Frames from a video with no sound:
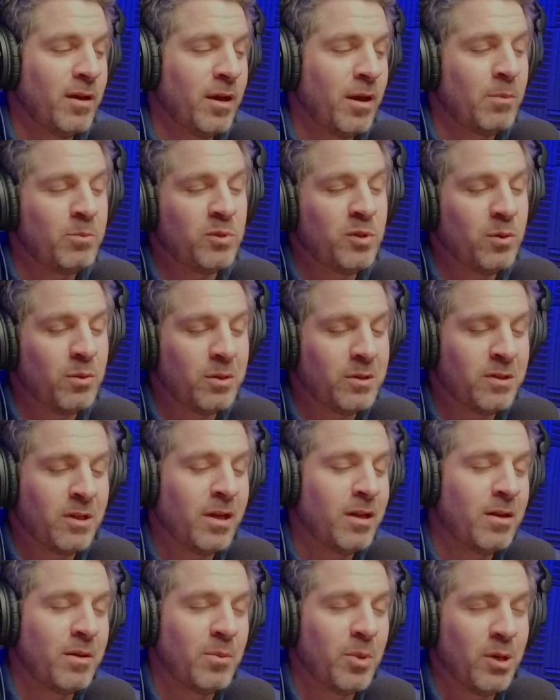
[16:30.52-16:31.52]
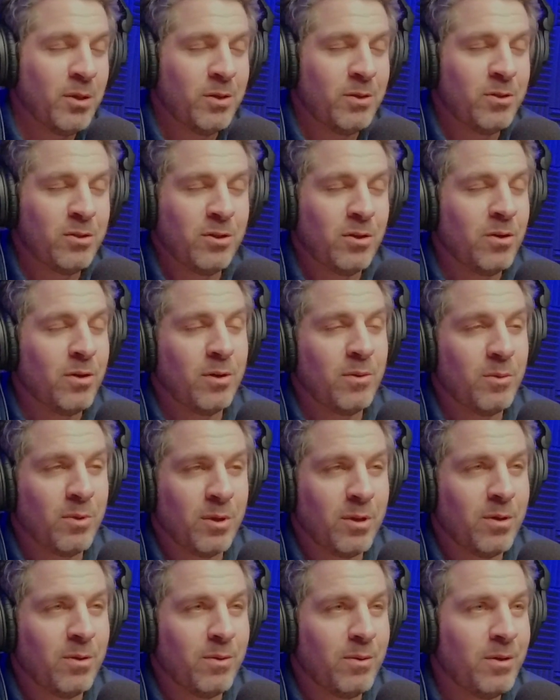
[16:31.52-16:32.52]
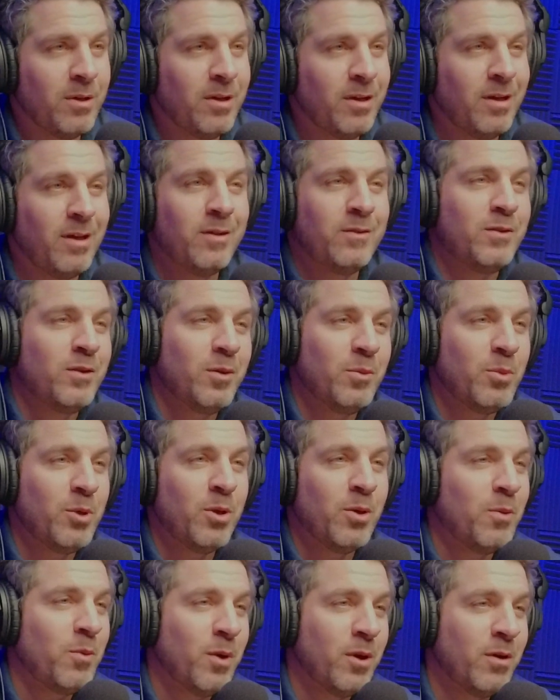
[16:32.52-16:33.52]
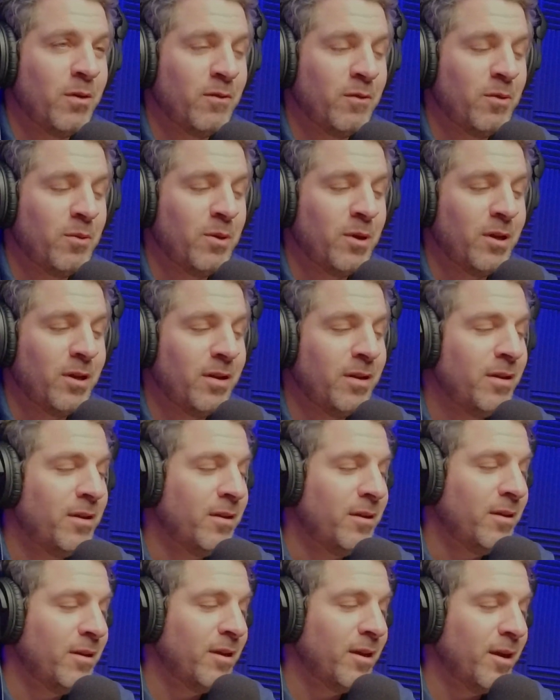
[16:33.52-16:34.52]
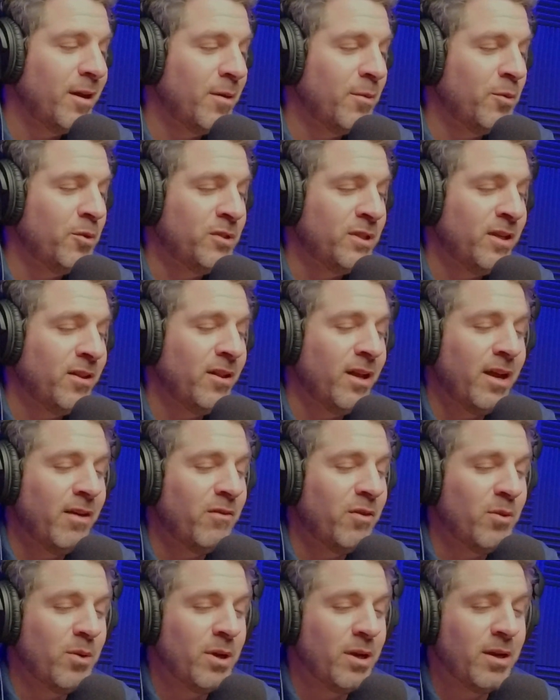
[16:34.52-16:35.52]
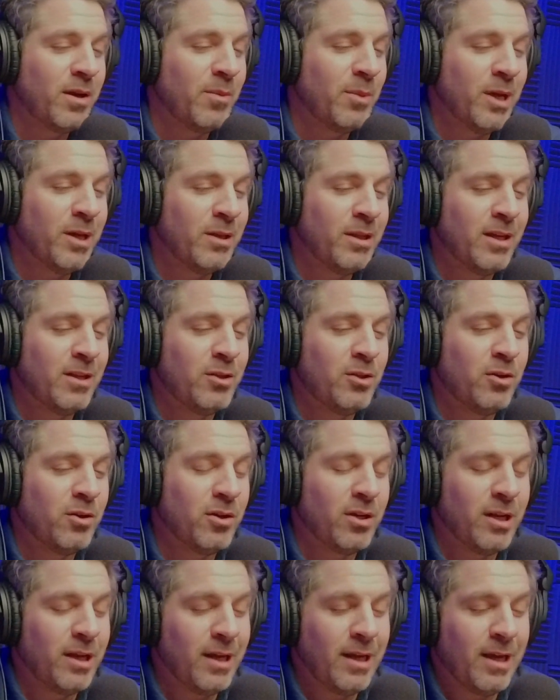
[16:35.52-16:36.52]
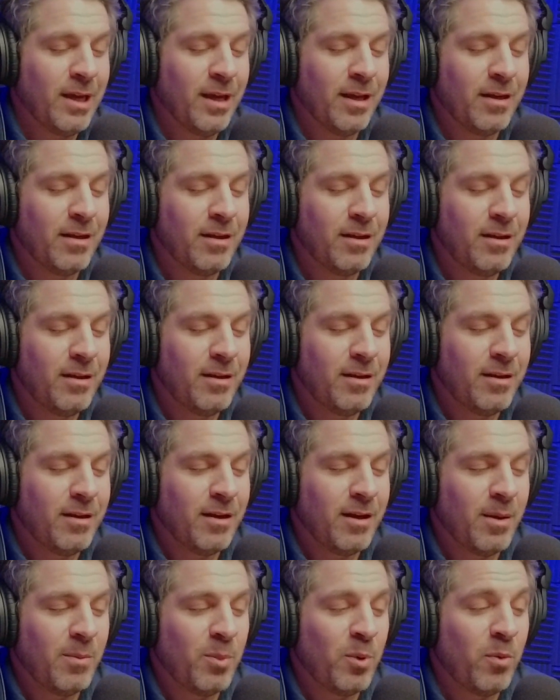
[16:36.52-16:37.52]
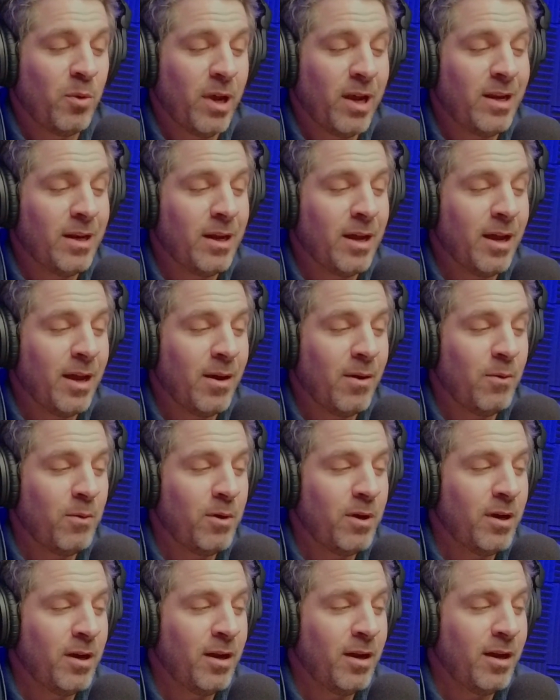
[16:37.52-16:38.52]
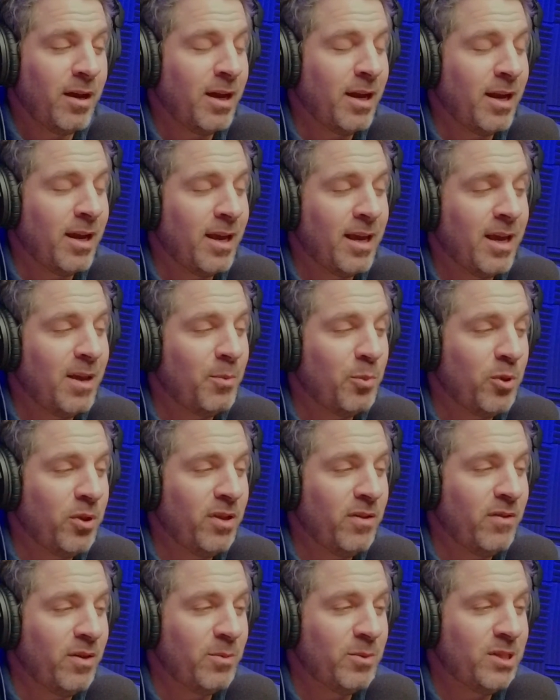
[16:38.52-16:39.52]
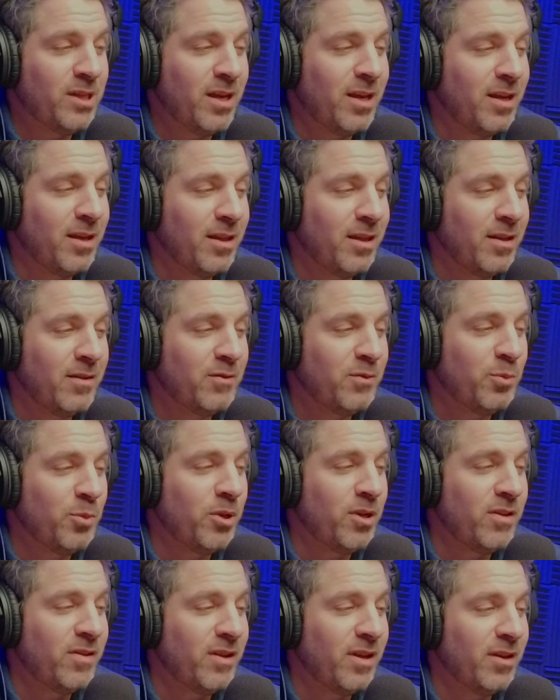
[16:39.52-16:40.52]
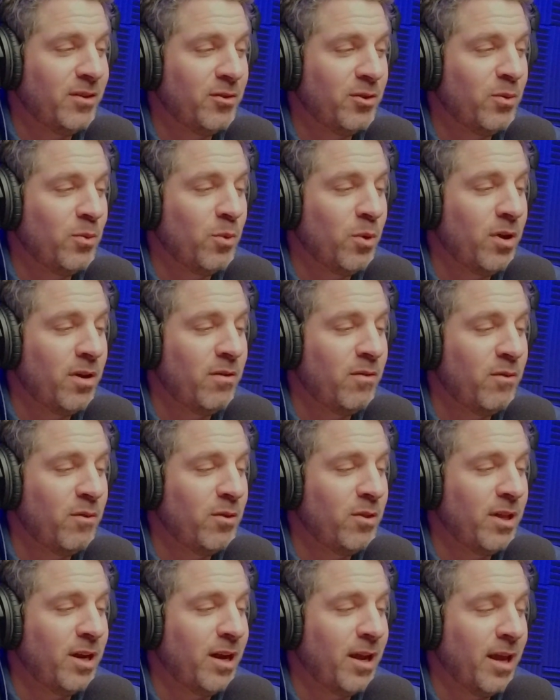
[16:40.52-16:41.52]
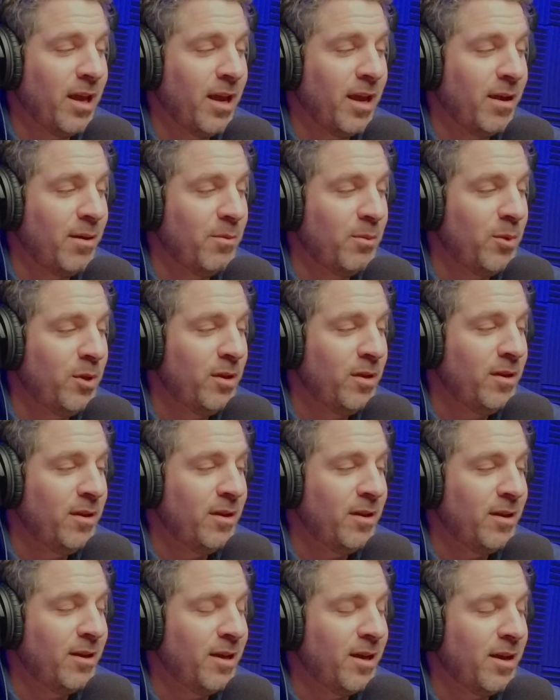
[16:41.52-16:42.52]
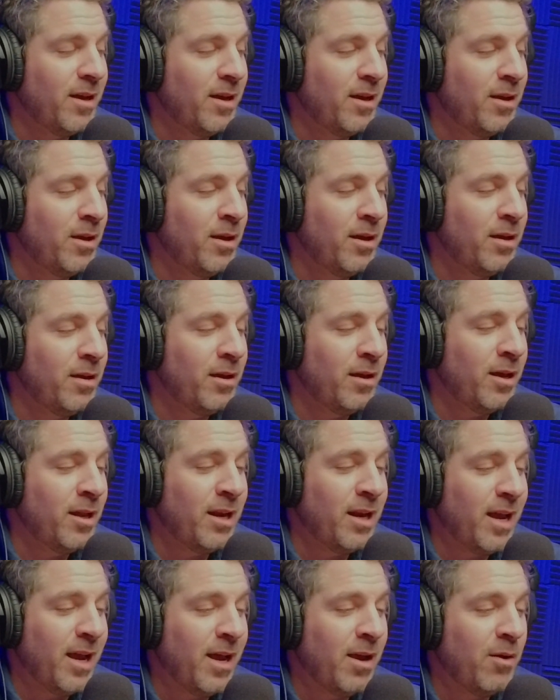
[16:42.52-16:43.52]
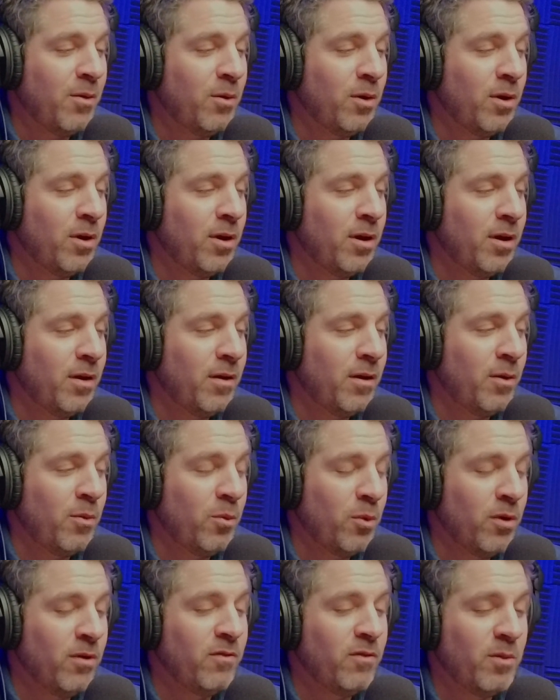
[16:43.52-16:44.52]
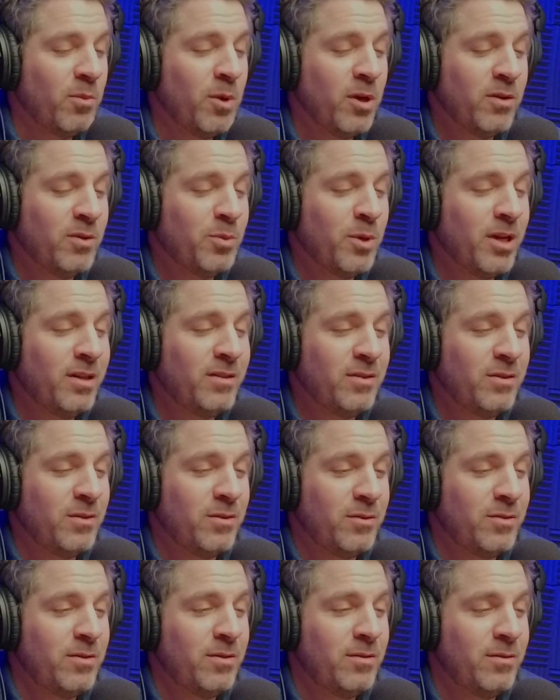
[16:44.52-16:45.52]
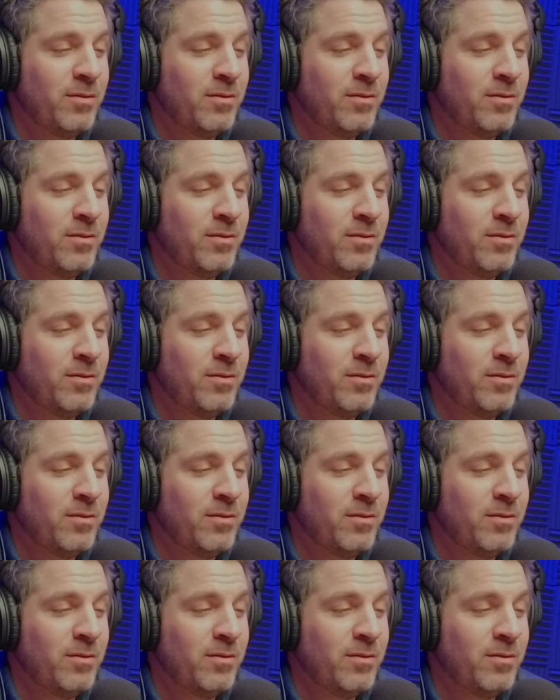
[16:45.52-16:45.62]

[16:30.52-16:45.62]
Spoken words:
I'm so excited about this journey with you. It's going to be a wonderful one. We'll tell everyone about that journey ahead. But right now, and I can't believe I'm saying this, but it's actually wonderful that I am. And now, a word from our sponsors.